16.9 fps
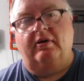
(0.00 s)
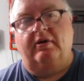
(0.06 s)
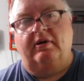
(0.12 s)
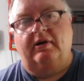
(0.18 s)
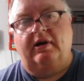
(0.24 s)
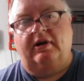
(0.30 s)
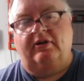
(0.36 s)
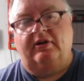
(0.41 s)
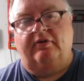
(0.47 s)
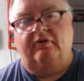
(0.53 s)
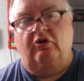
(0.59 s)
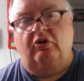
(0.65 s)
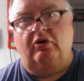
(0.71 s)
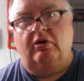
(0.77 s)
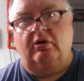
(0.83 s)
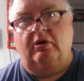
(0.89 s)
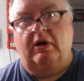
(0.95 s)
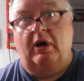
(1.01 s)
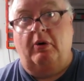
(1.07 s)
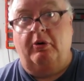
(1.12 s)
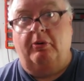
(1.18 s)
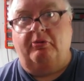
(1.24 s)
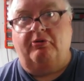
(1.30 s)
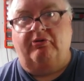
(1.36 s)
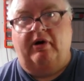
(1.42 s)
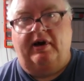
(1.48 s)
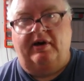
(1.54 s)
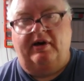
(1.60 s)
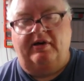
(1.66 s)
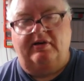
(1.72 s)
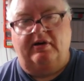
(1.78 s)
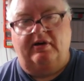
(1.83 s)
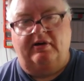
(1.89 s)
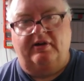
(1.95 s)
Let's have a look how we upgrade
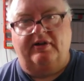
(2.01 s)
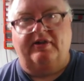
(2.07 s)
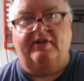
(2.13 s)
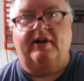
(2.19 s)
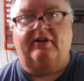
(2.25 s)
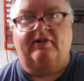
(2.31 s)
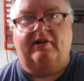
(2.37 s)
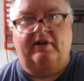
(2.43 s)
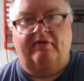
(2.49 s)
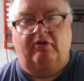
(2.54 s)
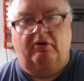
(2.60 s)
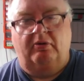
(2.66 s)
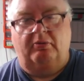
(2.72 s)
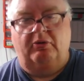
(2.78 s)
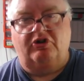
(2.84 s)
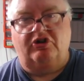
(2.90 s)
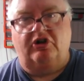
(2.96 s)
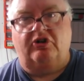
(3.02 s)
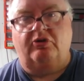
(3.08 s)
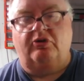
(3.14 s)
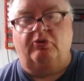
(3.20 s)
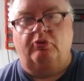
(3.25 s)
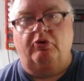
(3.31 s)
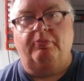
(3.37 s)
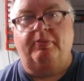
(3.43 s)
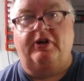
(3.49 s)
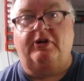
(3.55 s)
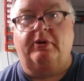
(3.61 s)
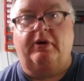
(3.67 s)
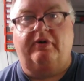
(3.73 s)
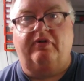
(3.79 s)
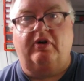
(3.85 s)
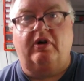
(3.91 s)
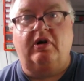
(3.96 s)
it to the next level up, which would be to
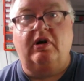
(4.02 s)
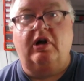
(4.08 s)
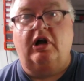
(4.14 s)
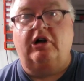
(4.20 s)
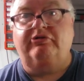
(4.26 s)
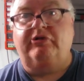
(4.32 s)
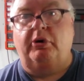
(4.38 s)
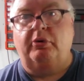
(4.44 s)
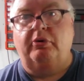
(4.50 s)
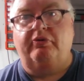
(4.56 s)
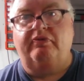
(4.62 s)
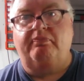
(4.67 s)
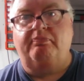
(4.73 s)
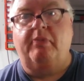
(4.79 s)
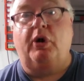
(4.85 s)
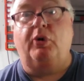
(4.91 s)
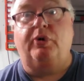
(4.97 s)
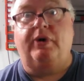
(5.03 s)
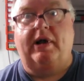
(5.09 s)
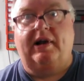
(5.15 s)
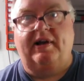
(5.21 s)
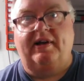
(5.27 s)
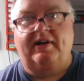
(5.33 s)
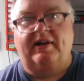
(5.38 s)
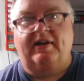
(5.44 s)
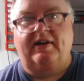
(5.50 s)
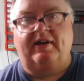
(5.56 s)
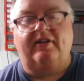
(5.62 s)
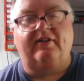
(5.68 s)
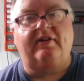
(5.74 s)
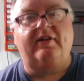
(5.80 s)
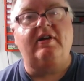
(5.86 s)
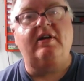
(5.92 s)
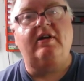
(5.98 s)
have a row of mode
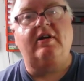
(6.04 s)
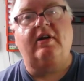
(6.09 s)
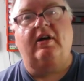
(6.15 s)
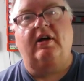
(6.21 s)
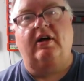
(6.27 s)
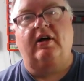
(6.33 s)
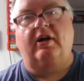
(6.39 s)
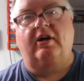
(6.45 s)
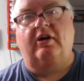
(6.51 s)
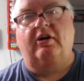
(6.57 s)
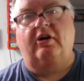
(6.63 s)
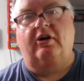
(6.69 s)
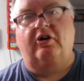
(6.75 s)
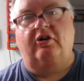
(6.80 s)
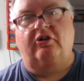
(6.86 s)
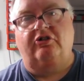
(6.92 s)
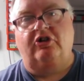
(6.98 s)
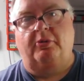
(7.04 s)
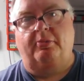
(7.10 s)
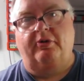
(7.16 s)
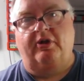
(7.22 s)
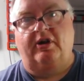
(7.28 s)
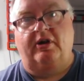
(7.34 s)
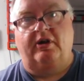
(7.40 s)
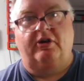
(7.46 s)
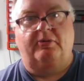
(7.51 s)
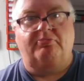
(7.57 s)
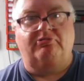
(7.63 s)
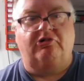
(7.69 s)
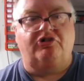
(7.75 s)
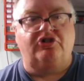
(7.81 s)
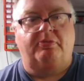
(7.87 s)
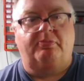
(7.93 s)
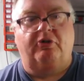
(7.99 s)
LEDs on top of the
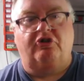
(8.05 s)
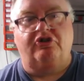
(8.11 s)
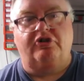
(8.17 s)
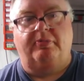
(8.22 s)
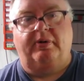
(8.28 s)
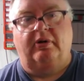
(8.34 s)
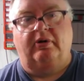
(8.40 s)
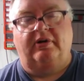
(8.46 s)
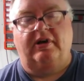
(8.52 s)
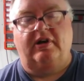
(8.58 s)
project box you build it